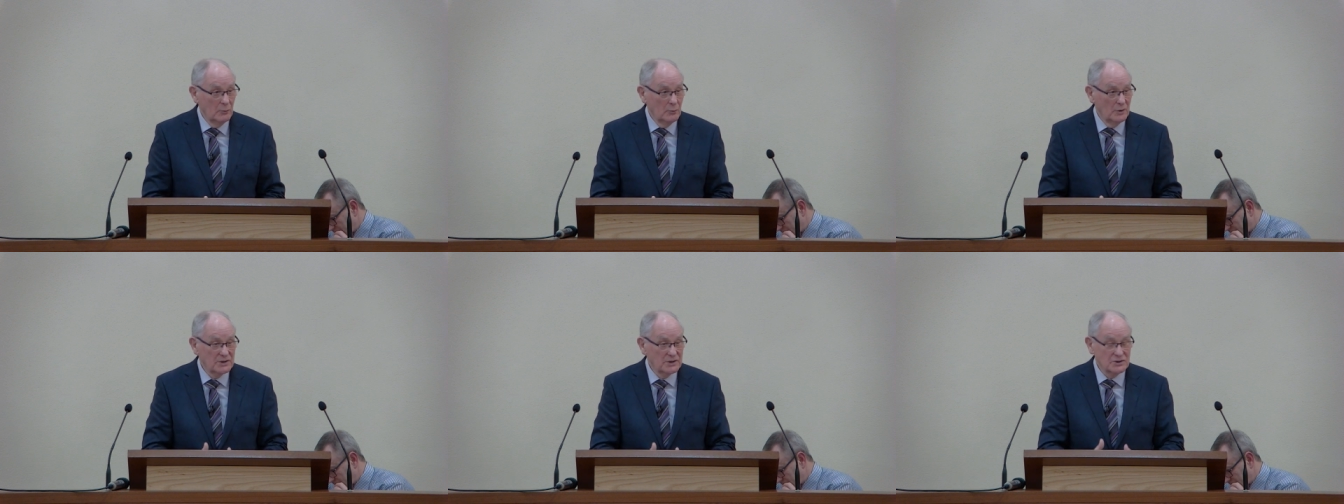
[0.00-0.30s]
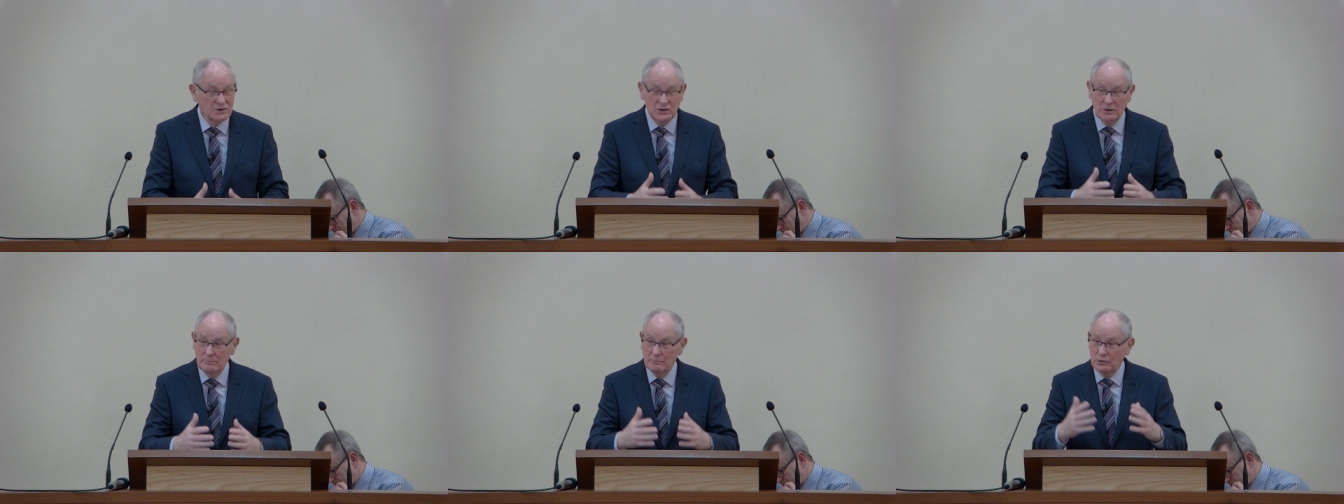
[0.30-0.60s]

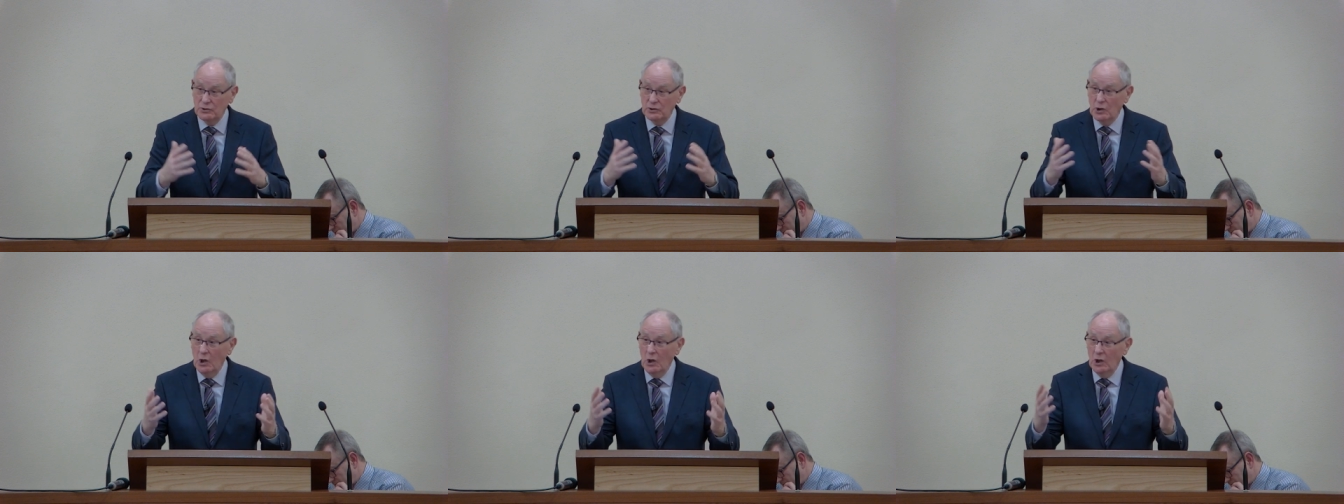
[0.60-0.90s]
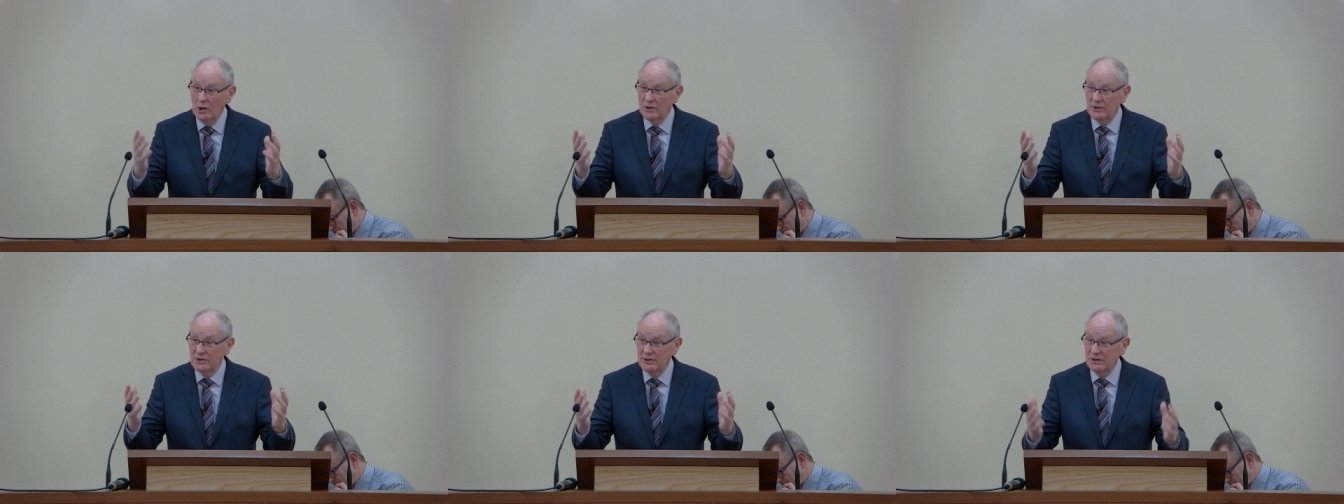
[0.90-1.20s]
Wisdom
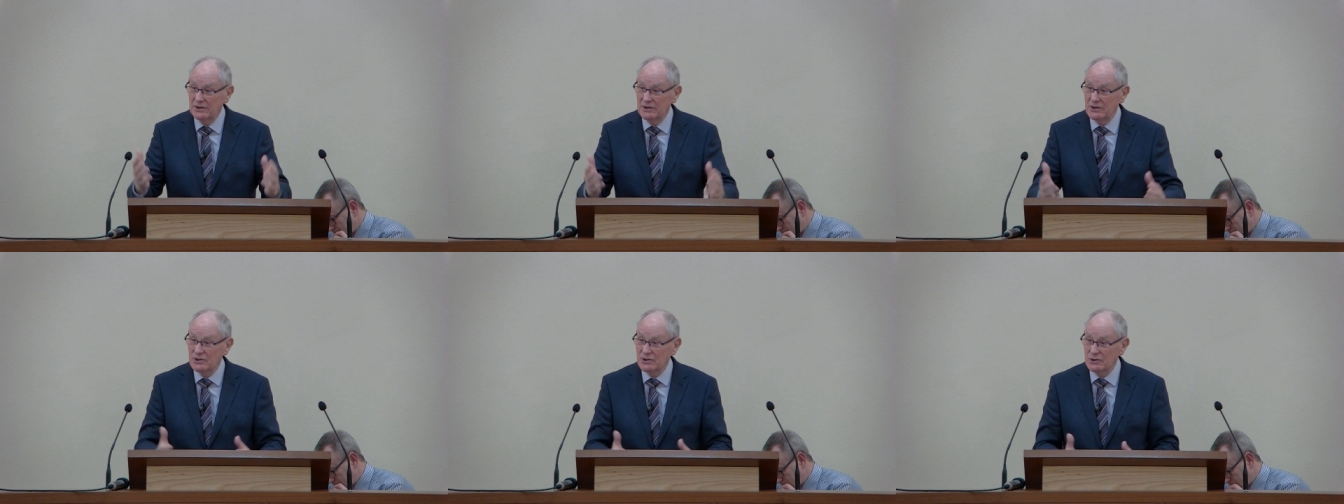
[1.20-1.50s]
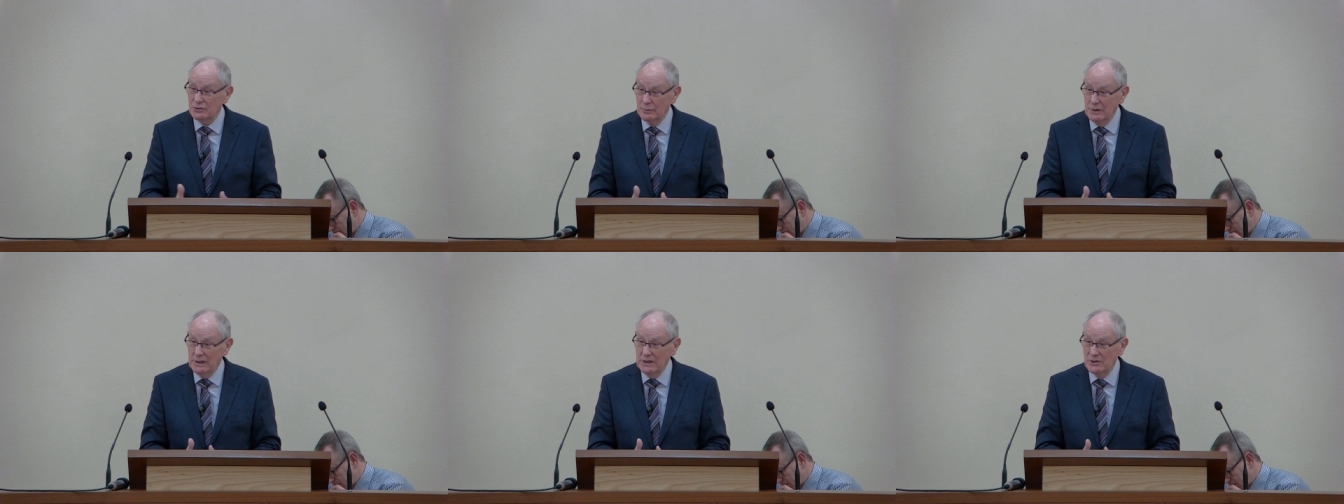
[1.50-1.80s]
calleth in the
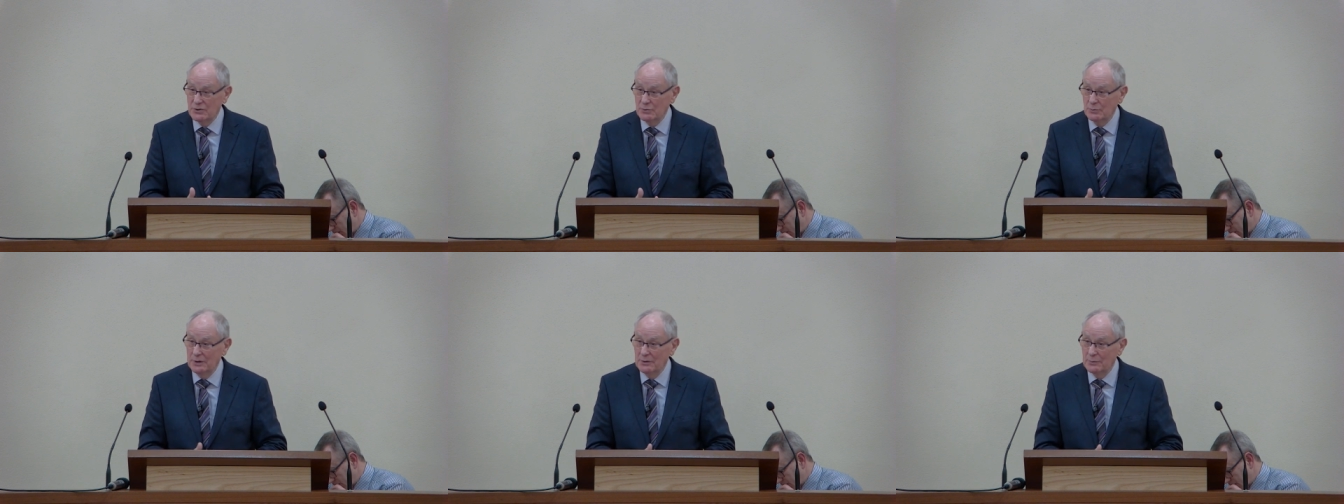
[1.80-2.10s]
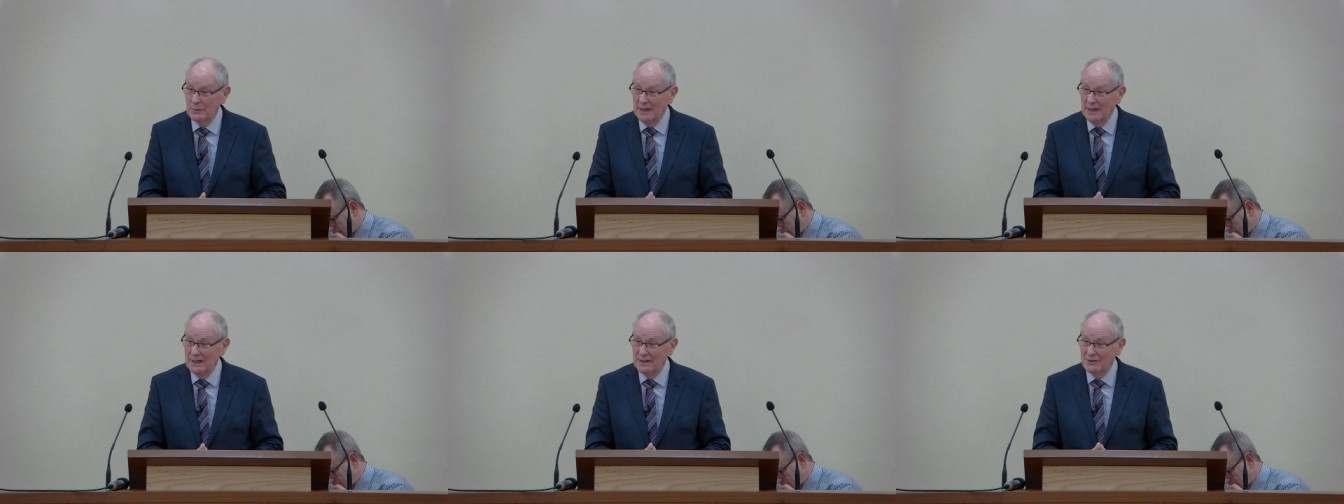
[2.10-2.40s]
streets,
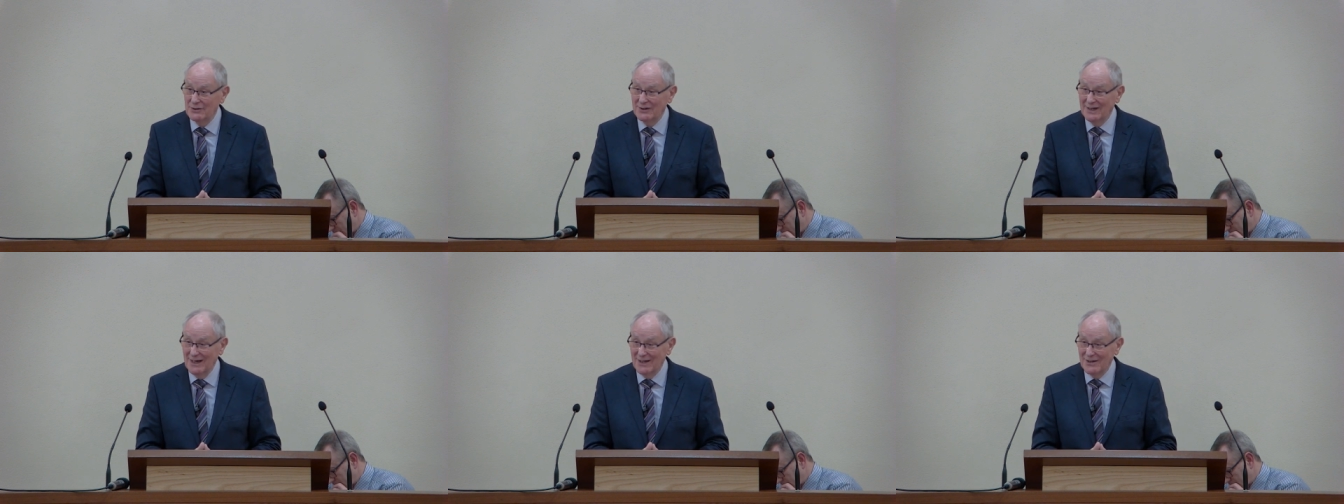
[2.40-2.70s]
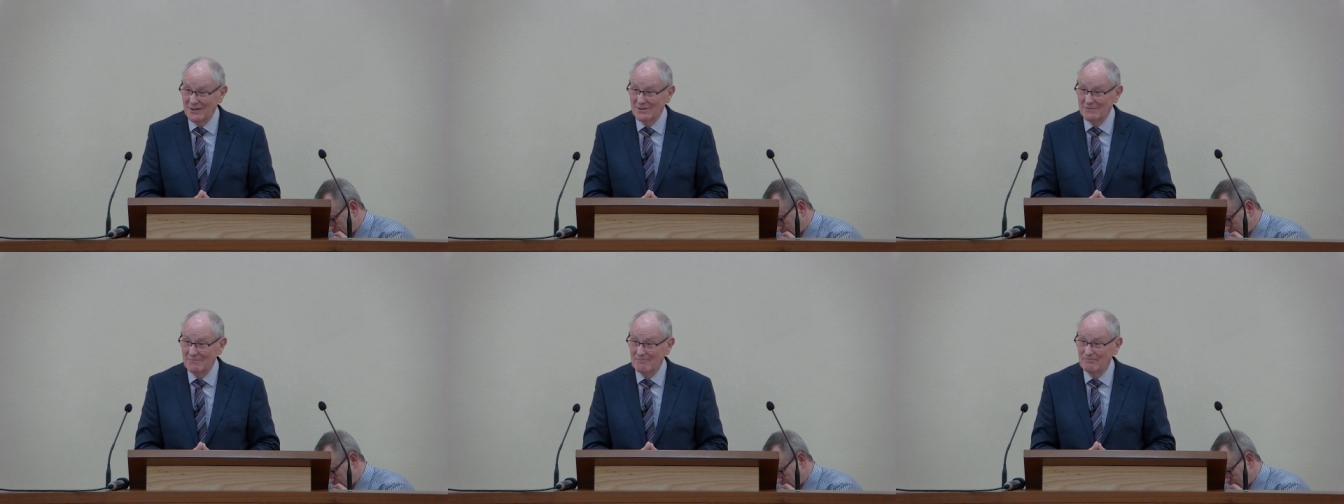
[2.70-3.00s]
we read
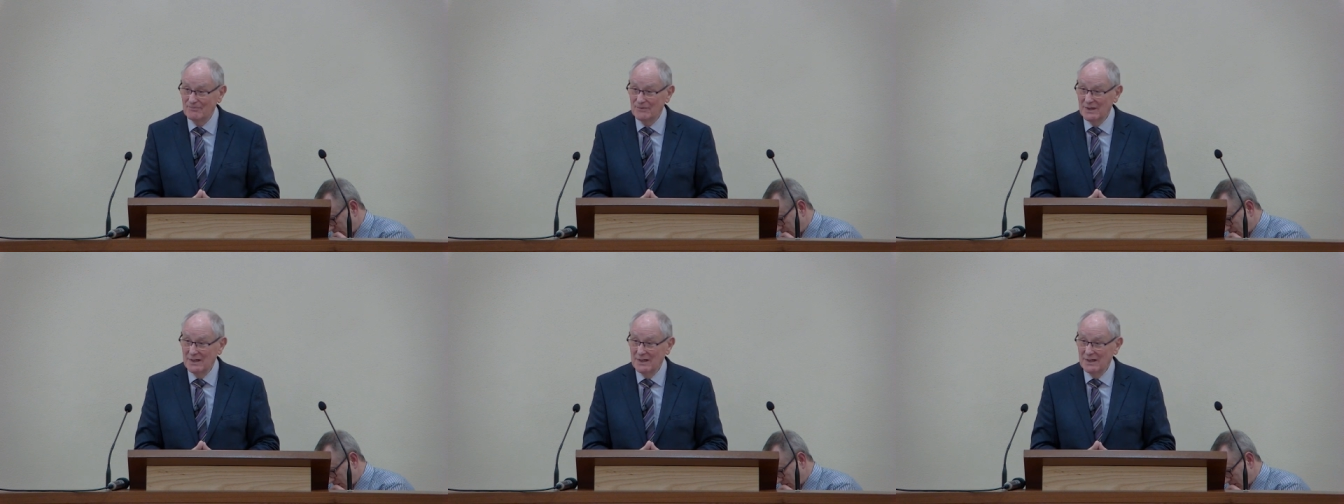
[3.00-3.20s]
together.